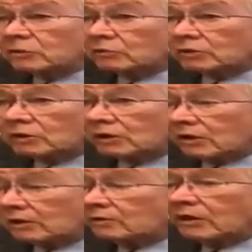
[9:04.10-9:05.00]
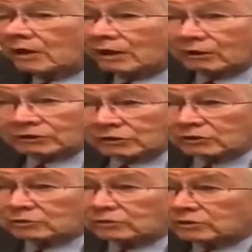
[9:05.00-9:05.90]
And I
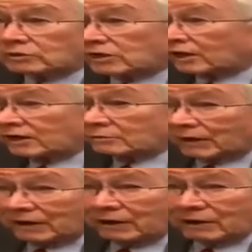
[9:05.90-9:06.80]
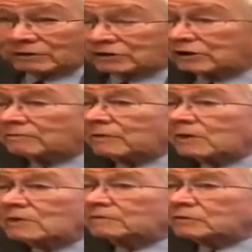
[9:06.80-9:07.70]
also studied biology.
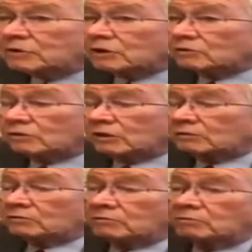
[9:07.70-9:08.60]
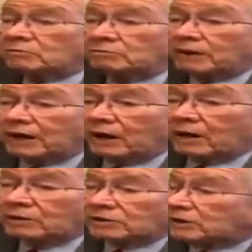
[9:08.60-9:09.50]
So, and
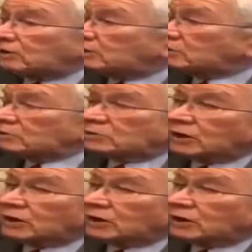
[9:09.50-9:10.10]
biology is a